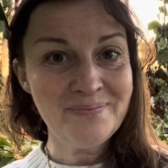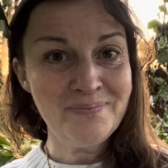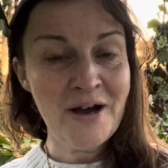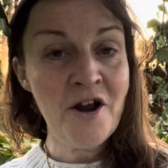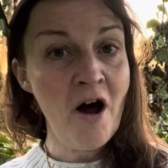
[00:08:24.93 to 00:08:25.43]

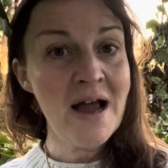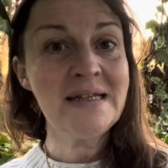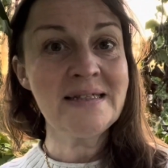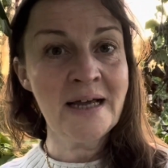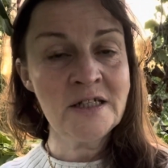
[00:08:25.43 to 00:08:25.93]
and I
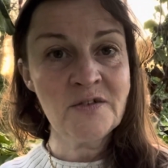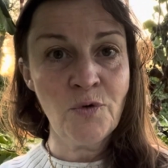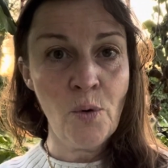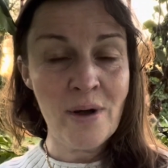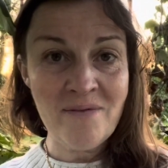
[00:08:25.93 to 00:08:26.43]
stands
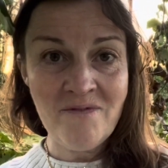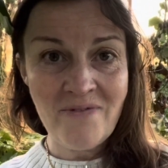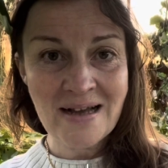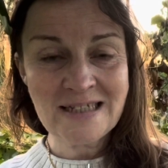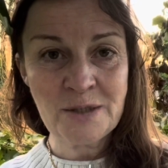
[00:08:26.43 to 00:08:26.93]
for
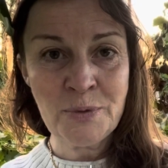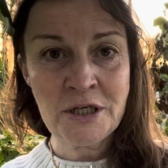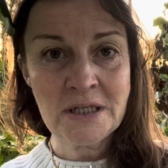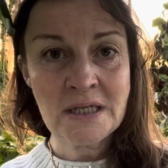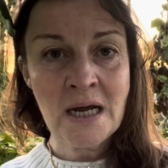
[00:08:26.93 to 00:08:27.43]

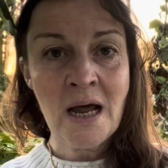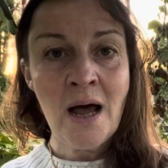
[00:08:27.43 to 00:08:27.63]
investment.